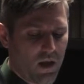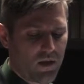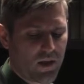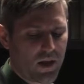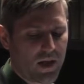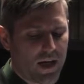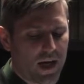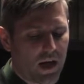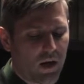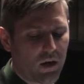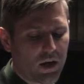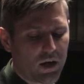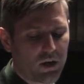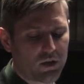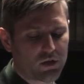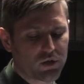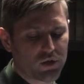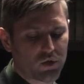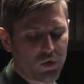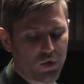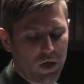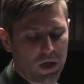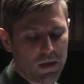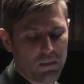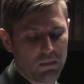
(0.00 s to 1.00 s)
The narrator's
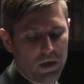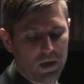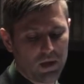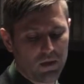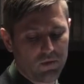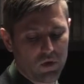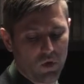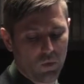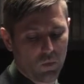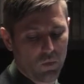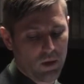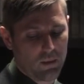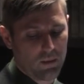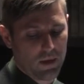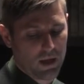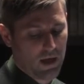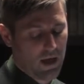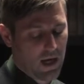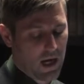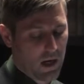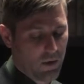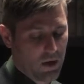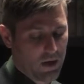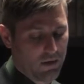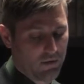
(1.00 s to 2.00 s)
treatment of the women,
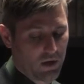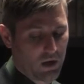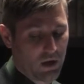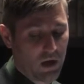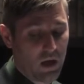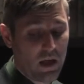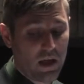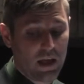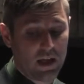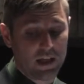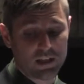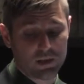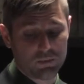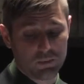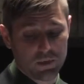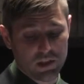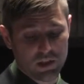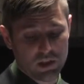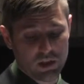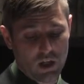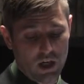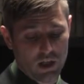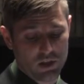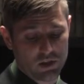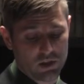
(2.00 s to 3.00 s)
however, is
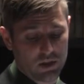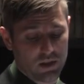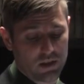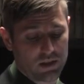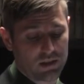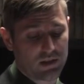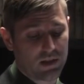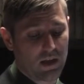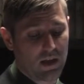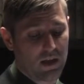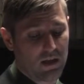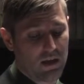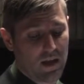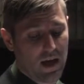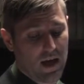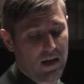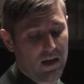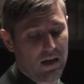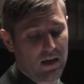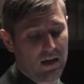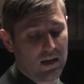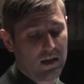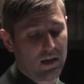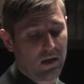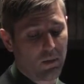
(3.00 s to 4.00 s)
misogynist in
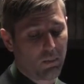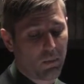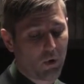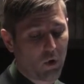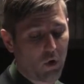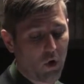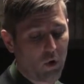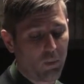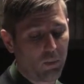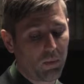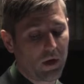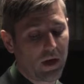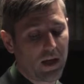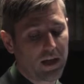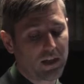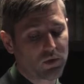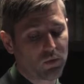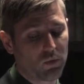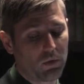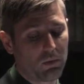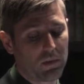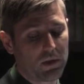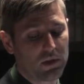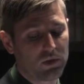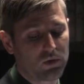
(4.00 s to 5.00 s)
that it
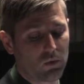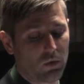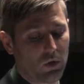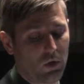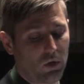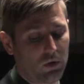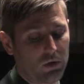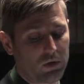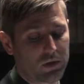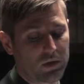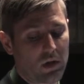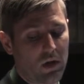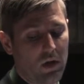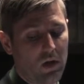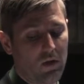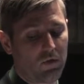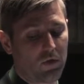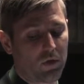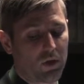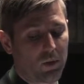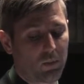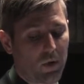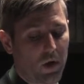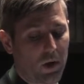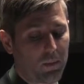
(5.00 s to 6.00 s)
appropriates women's roles
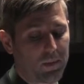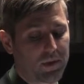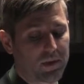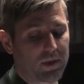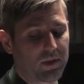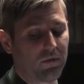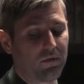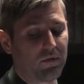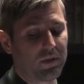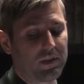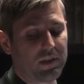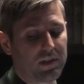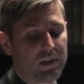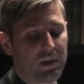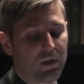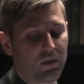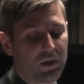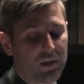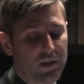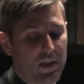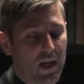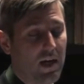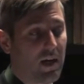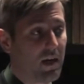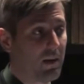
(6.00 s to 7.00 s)
for the purpose of
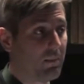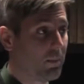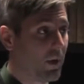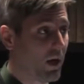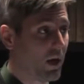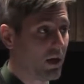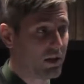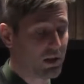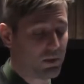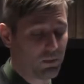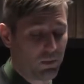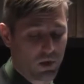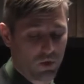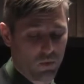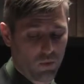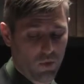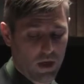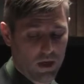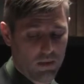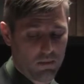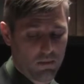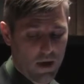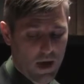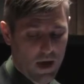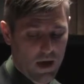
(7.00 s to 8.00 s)
facilitating bonds
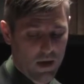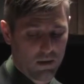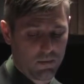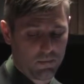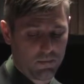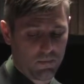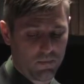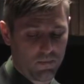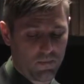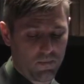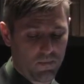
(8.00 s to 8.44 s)
between men.